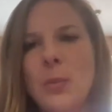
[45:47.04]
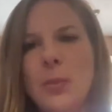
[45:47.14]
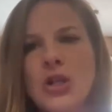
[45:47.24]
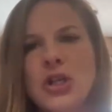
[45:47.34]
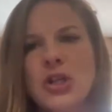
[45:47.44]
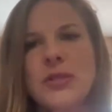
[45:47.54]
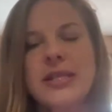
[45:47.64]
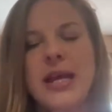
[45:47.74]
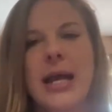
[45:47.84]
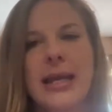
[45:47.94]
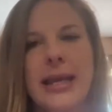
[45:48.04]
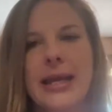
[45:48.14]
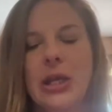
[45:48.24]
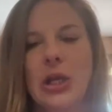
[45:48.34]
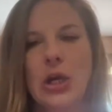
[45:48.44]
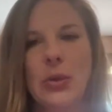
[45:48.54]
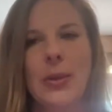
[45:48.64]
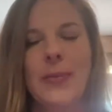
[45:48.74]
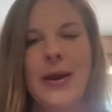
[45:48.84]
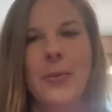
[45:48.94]
Project was dying, you know, in
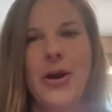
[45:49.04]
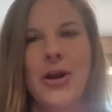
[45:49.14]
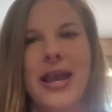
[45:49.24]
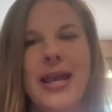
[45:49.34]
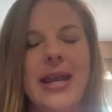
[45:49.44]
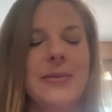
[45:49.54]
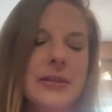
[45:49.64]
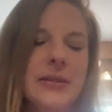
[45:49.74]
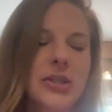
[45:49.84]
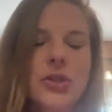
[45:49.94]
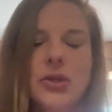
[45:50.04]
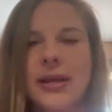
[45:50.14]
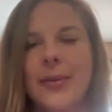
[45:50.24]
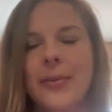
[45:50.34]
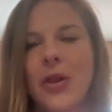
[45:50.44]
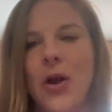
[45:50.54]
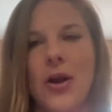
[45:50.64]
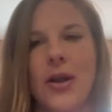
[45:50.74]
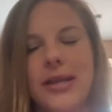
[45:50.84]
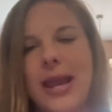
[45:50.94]
the bear market. And then this dude came
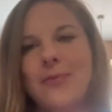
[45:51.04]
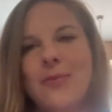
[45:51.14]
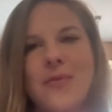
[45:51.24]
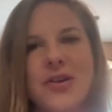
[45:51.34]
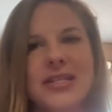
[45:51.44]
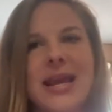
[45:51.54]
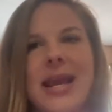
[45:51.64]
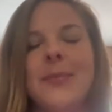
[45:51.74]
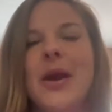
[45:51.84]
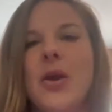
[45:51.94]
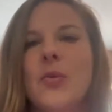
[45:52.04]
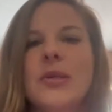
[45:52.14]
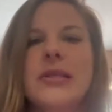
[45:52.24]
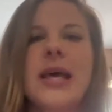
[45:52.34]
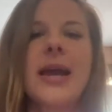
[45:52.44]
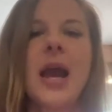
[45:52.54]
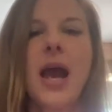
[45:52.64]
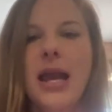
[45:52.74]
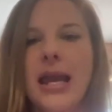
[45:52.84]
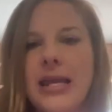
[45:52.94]
along, can't remember his name, was like,
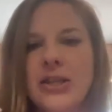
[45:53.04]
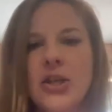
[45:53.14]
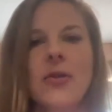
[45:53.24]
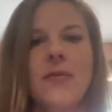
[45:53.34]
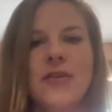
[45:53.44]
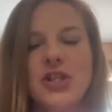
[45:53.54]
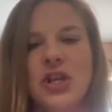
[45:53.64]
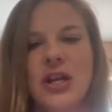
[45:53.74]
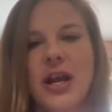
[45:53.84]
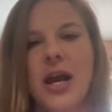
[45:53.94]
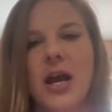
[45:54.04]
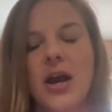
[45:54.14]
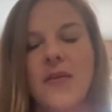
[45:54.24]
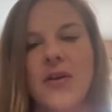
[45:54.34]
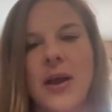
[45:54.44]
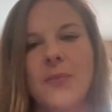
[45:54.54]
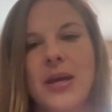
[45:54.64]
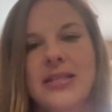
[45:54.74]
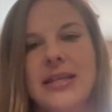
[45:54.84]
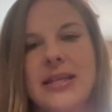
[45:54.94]
he saw the vision of
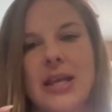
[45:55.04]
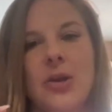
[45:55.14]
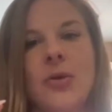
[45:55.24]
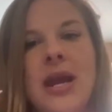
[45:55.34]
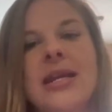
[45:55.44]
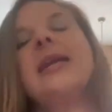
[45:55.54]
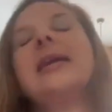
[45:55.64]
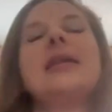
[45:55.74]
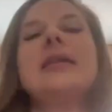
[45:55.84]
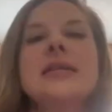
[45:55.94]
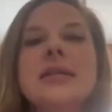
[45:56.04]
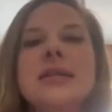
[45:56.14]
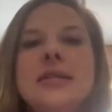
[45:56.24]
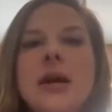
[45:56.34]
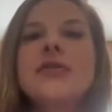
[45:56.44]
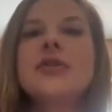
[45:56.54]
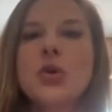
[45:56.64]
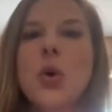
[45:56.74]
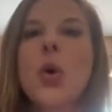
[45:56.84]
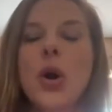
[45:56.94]
basically creating these stuffed
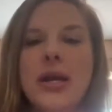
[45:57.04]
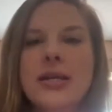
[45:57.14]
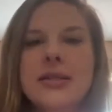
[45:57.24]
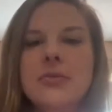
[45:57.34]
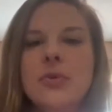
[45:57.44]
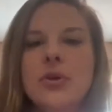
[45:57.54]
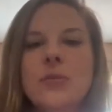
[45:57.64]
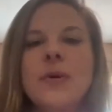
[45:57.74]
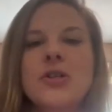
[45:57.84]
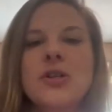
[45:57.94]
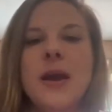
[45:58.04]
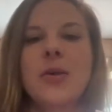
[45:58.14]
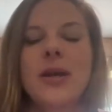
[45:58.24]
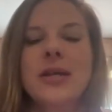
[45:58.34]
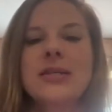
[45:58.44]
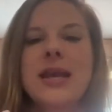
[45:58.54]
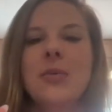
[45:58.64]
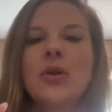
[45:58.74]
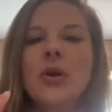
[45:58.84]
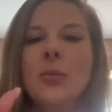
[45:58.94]
toys, which are Pudgy Penguins. And
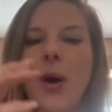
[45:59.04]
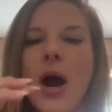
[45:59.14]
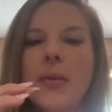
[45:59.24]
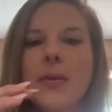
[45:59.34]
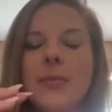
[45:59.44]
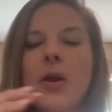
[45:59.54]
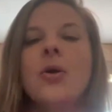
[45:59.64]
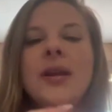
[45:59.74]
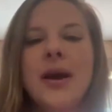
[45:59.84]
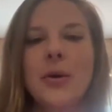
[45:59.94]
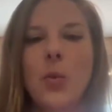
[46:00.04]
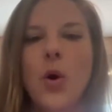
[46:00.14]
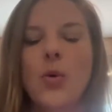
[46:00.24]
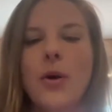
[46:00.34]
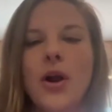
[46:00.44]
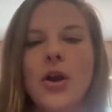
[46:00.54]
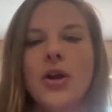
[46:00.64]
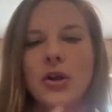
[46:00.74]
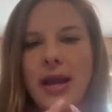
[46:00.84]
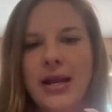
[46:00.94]
when you buy them, they're all now in Walmart,
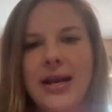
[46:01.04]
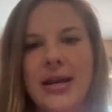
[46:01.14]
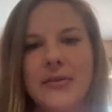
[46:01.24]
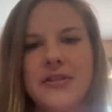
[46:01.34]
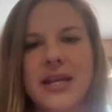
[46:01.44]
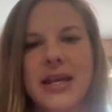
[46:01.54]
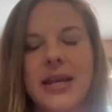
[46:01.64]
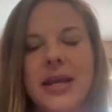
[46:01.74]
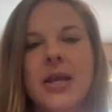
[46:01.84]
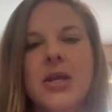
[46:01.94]
you get an NFT.